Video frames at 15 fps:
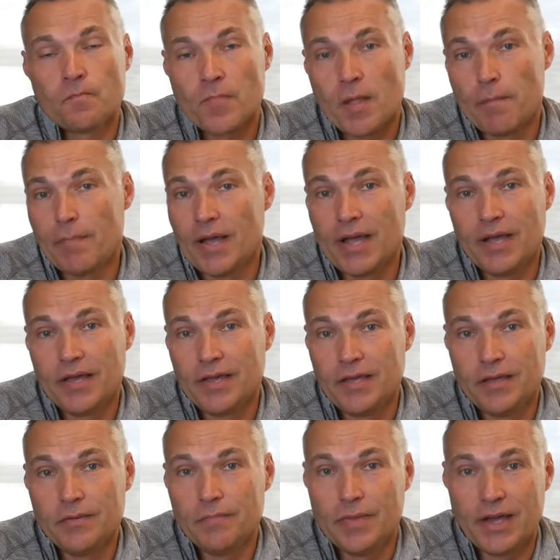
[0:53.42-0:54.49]

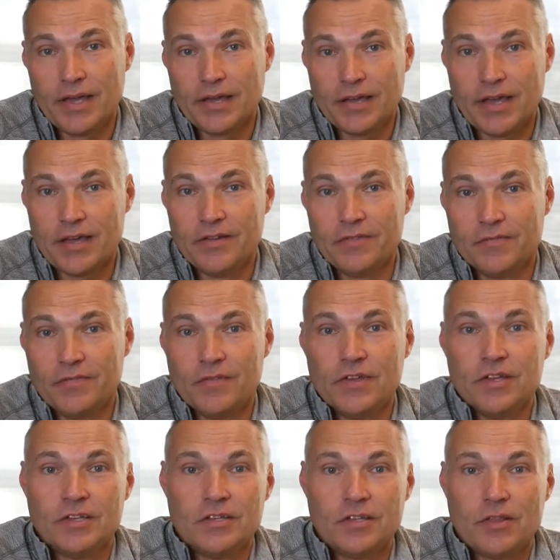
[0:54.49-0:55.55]
my kind of
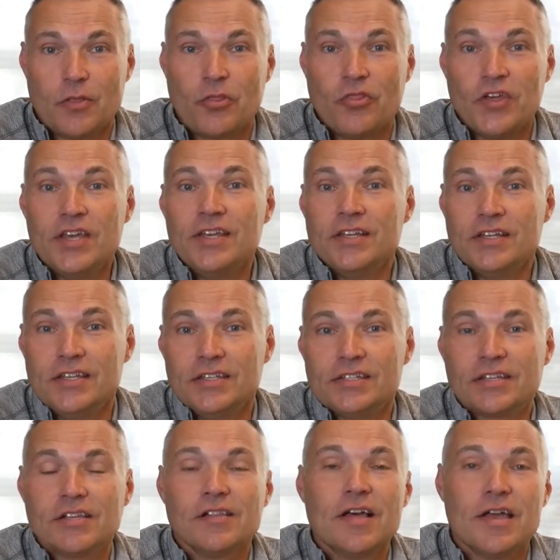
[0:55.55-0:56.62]
thin
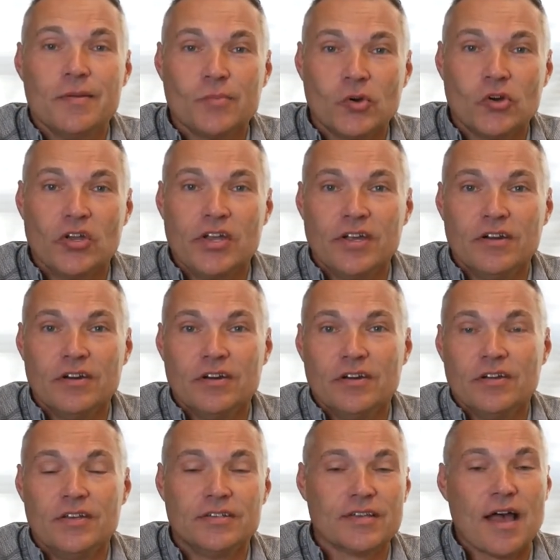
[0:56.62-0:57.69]
disclaimer here
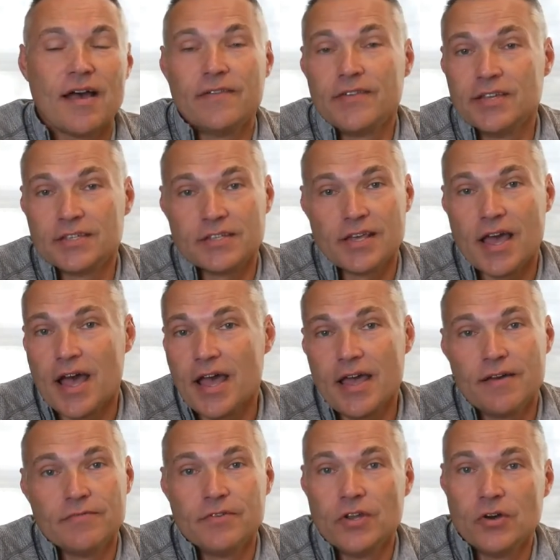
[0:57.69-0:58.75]
is obviously I
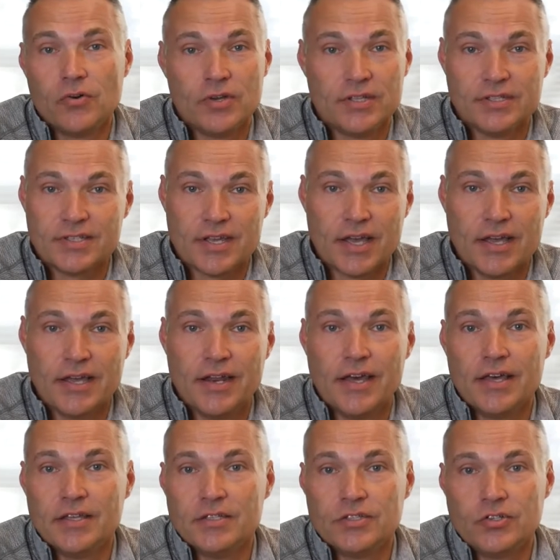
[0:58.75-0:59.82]
have no insight
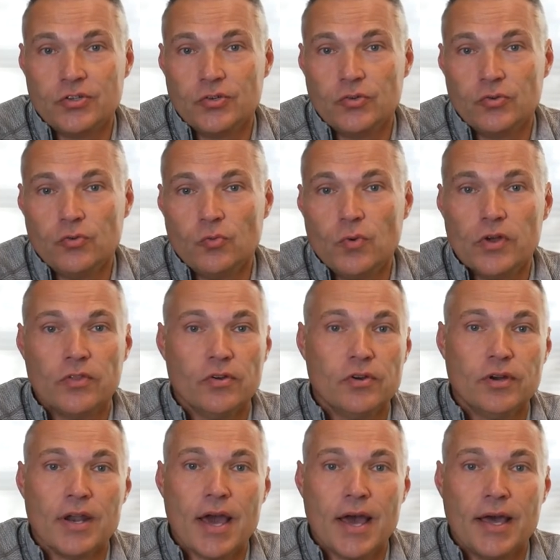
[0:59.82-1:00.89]
as to whether or
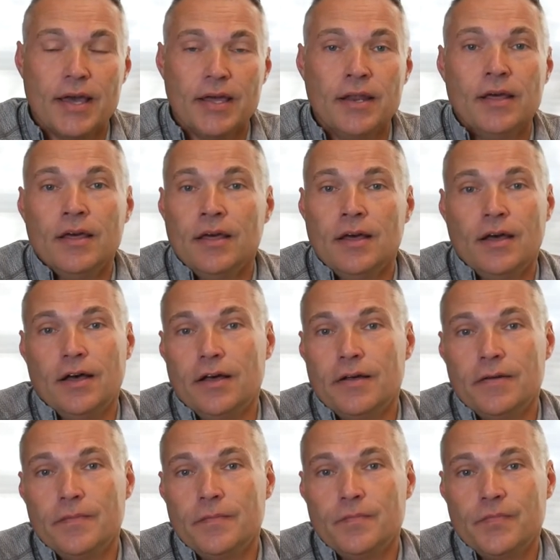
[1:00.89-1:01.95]
not
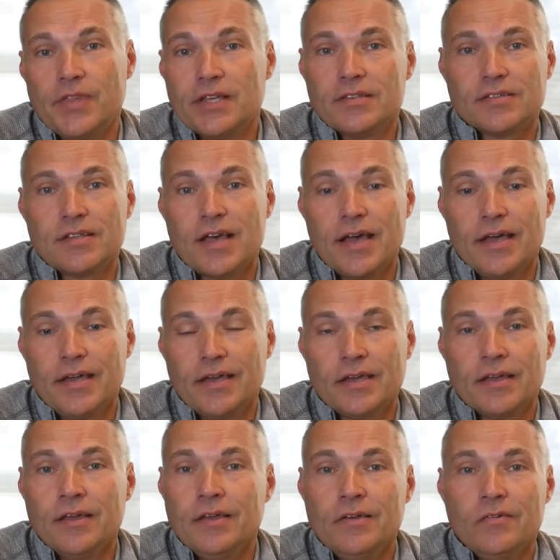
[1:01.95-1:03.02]
things like
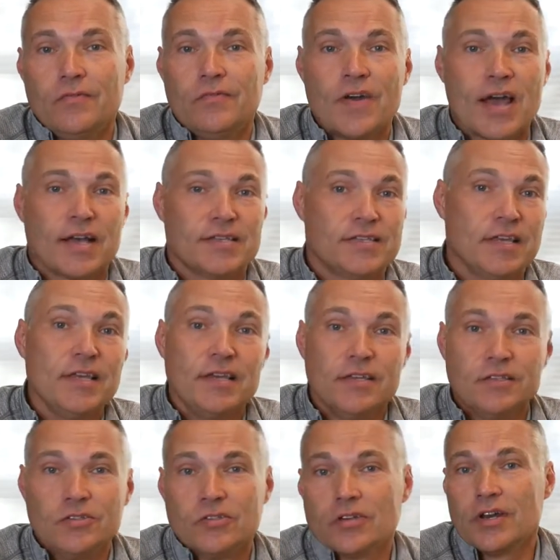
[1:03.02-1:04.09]

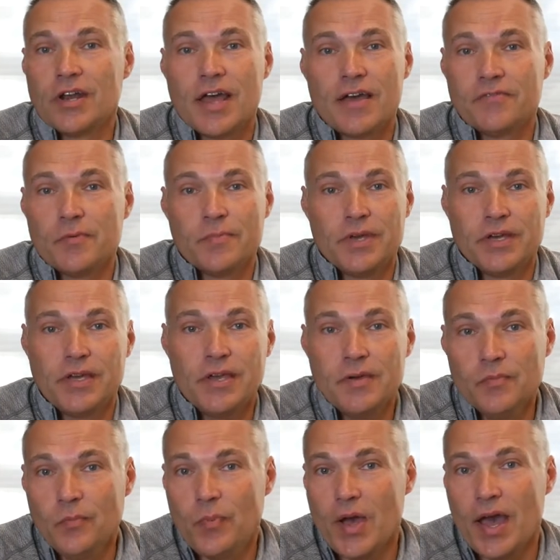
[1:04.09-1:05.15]
vaccines are have a big
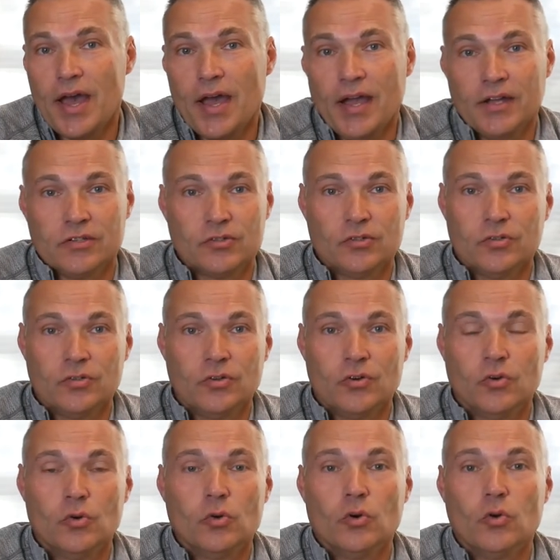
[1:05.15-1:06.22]
impact
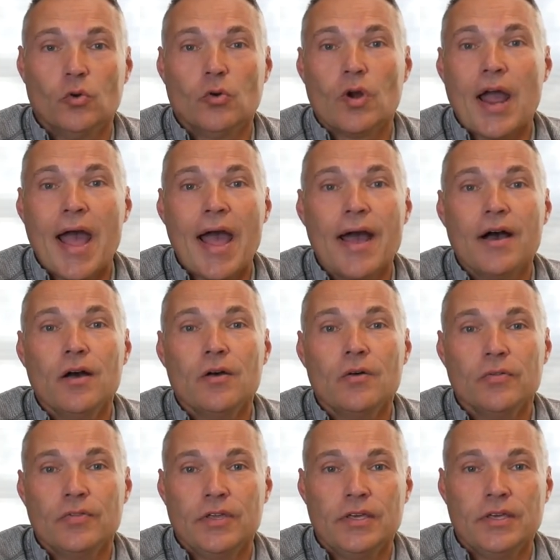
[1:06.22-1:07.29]
or
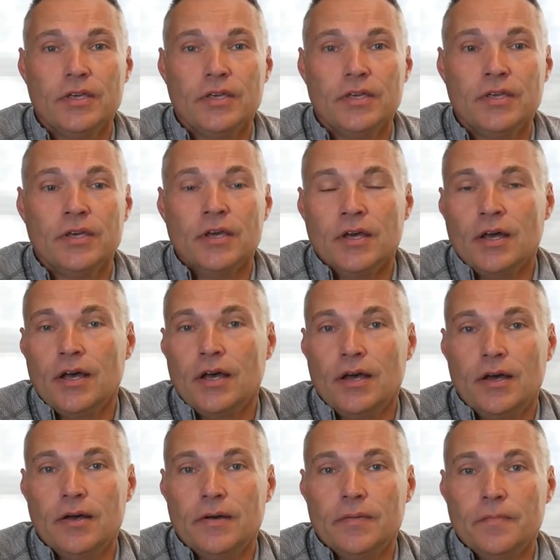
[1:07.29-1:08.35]
how the
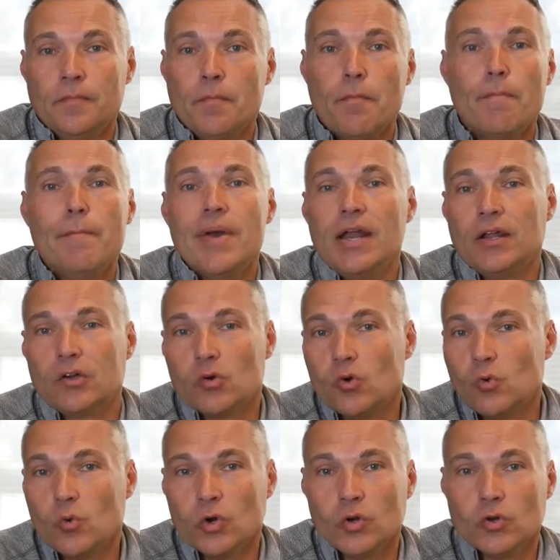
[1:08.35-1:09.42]

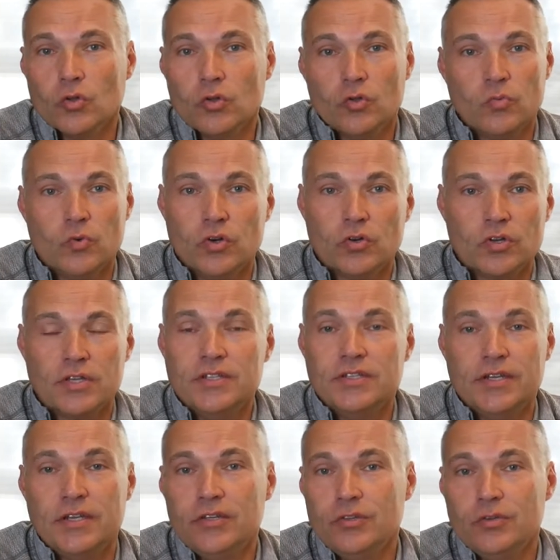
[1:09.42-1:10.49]
medical world will
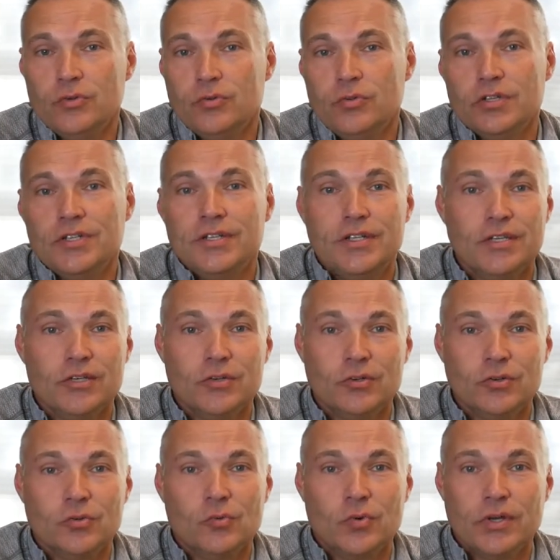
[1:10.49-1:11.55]
continue to
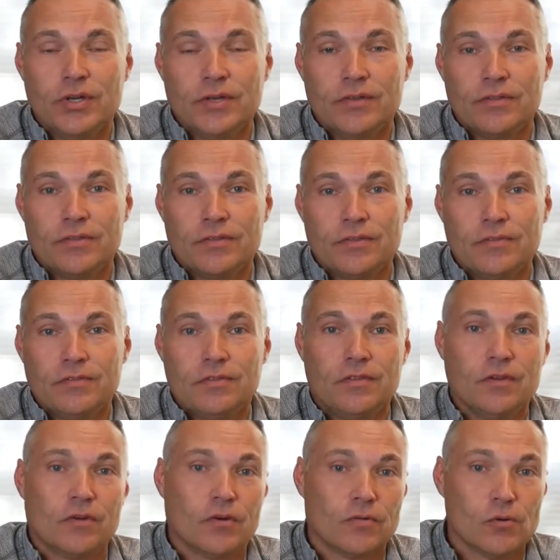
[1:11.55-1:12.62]
deal with
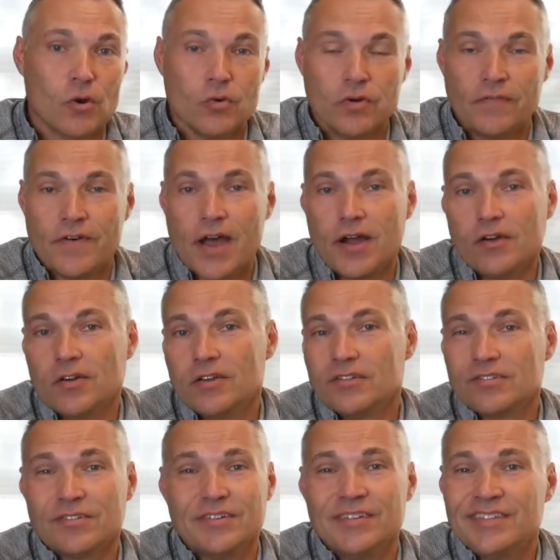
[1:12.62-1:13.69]
the
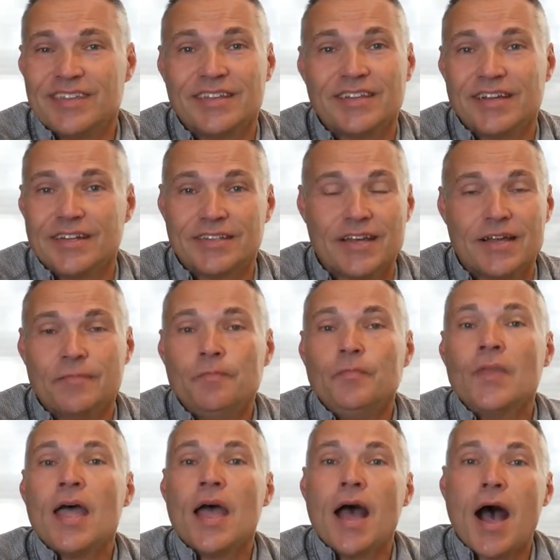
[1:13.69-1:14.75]
coronavirus or anything like that.
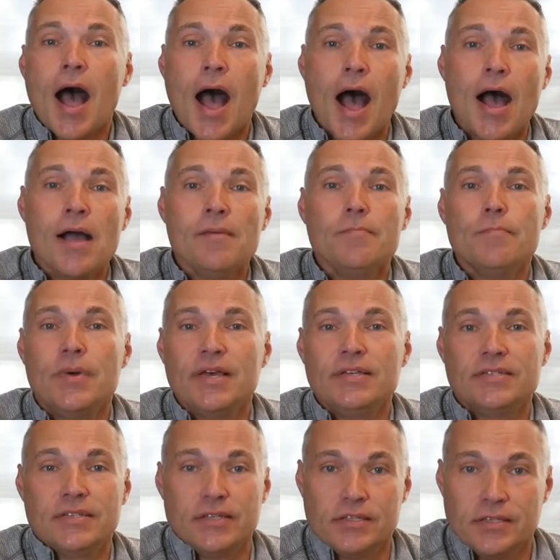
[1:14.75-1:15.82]
I'm
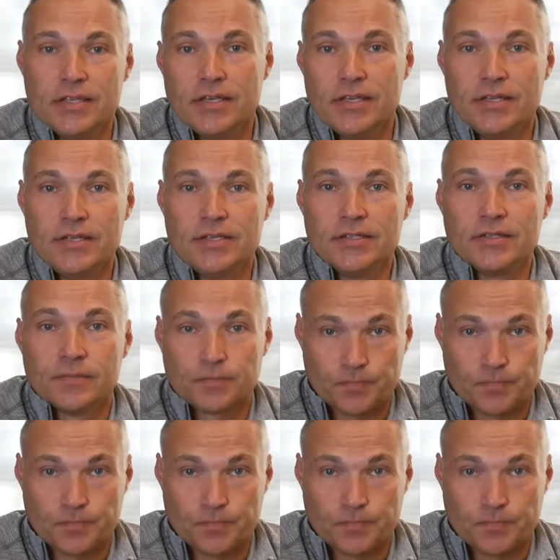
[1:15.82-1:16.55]
basing these